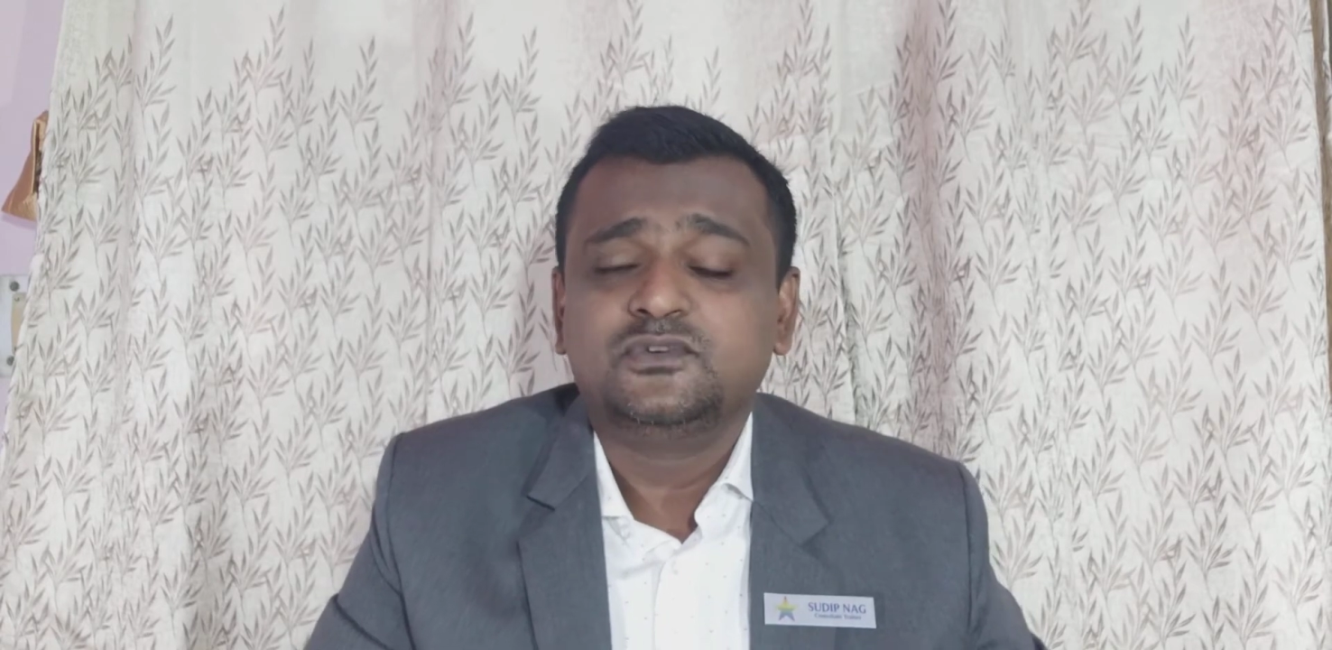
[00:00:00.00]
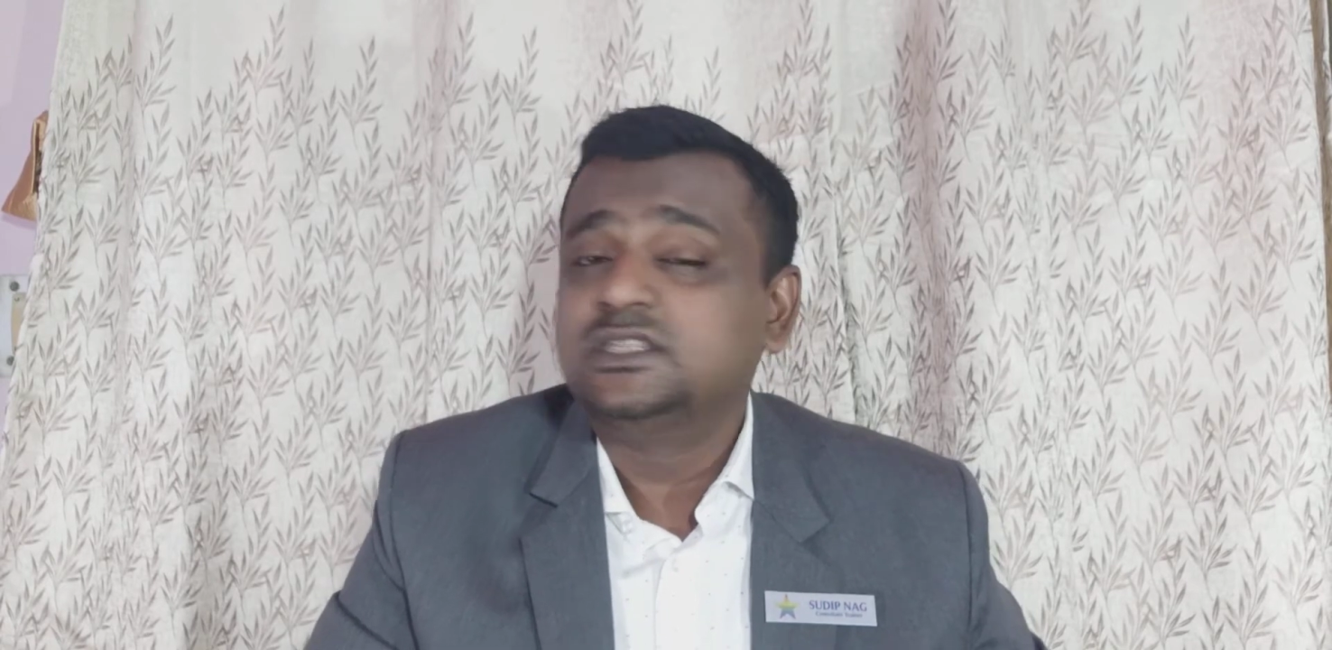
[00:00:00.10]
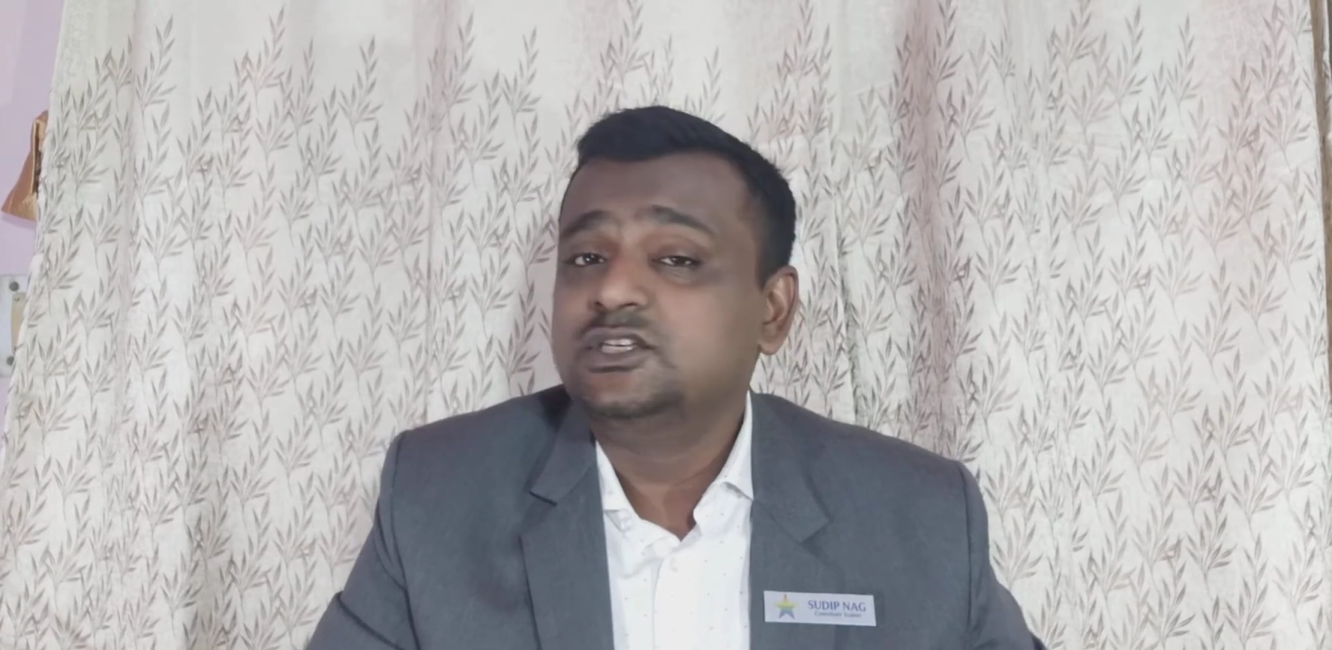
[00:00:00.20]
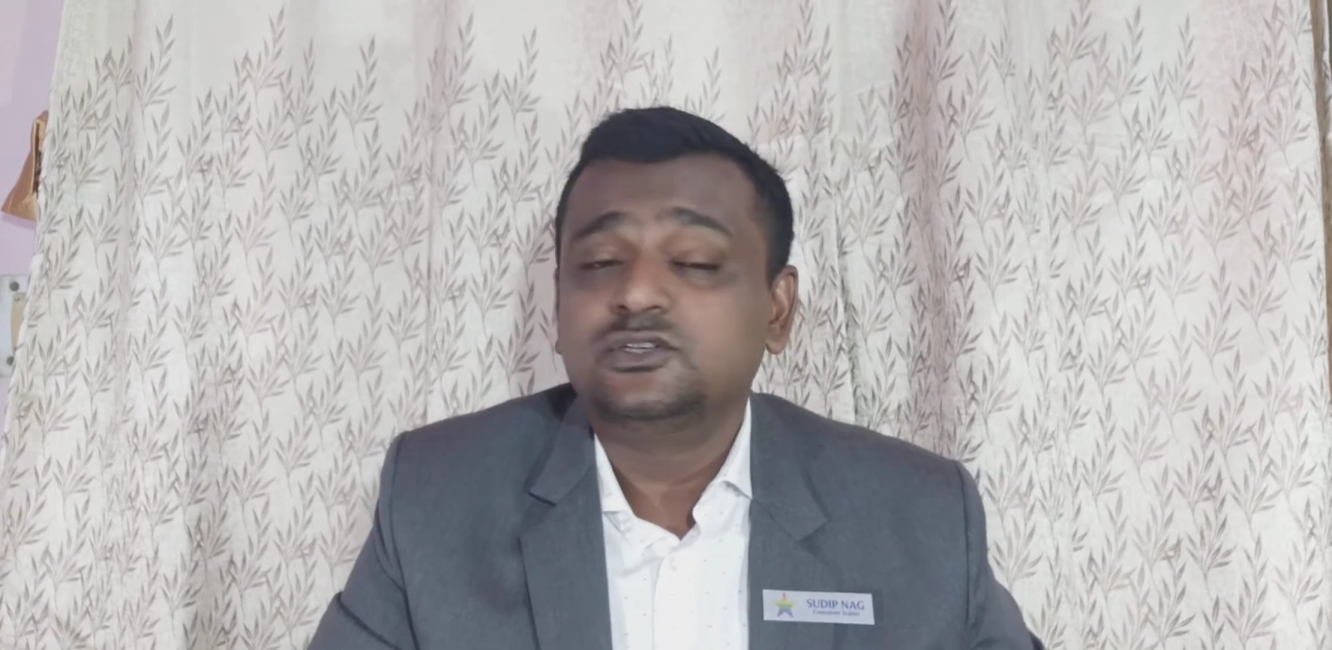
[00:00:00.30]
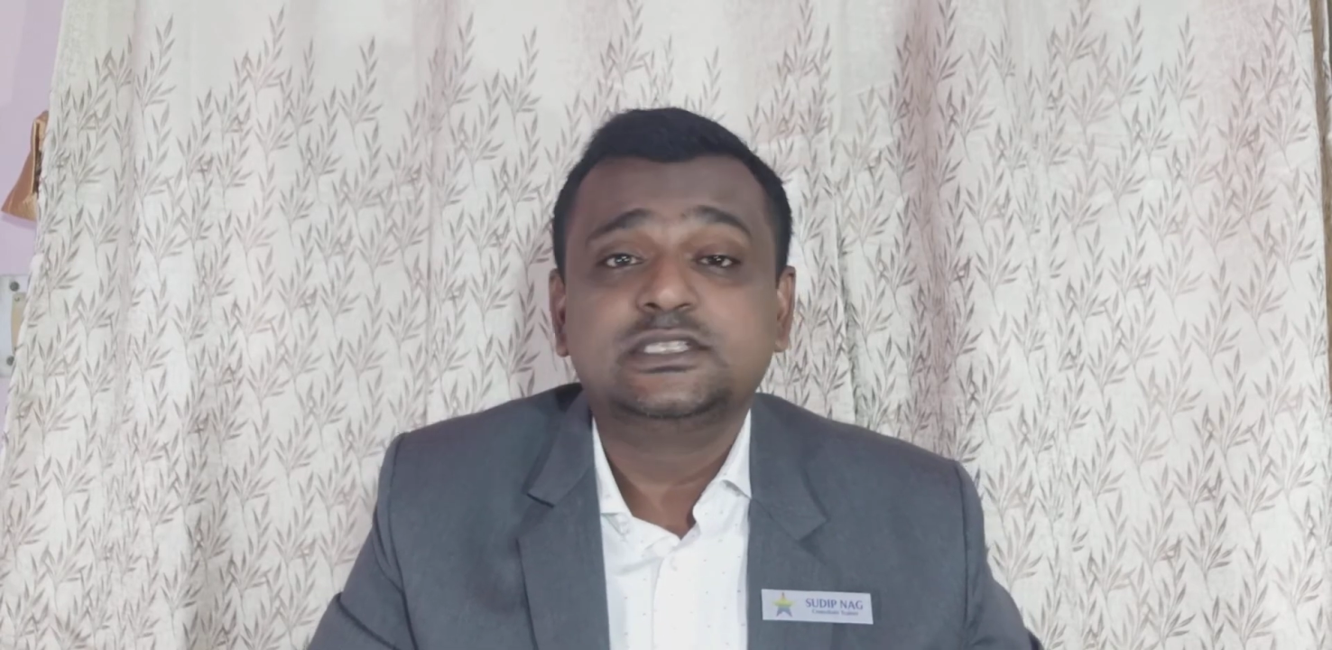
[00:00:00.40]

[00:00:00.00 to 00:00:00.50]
with your